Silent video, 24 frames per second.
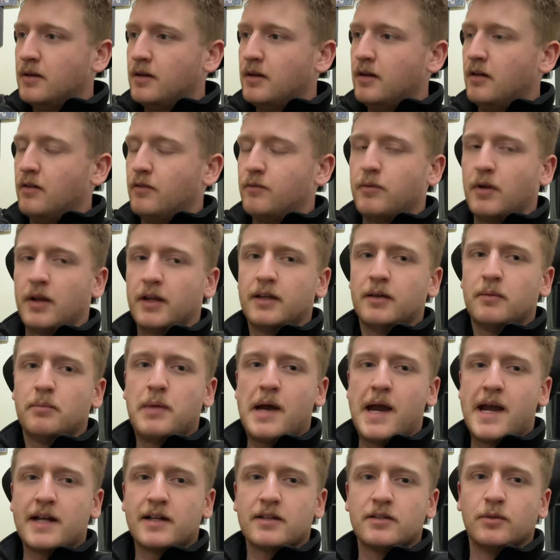I've like
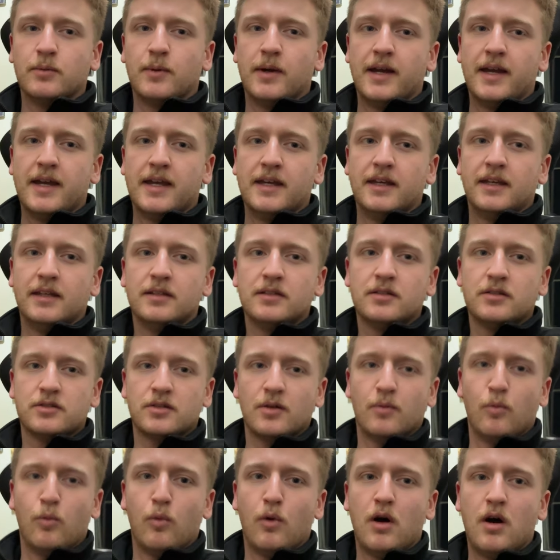packed away
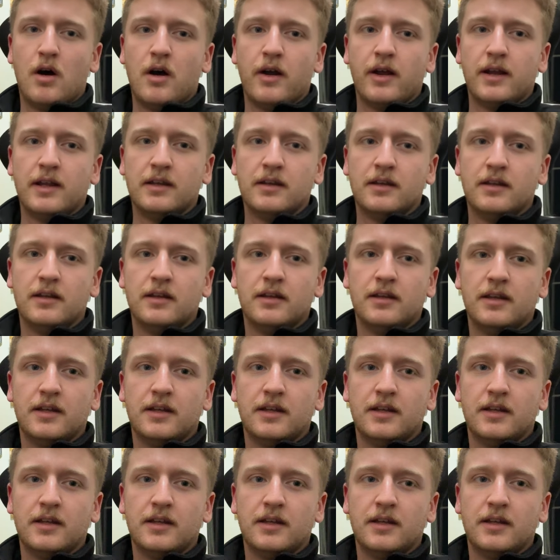some wine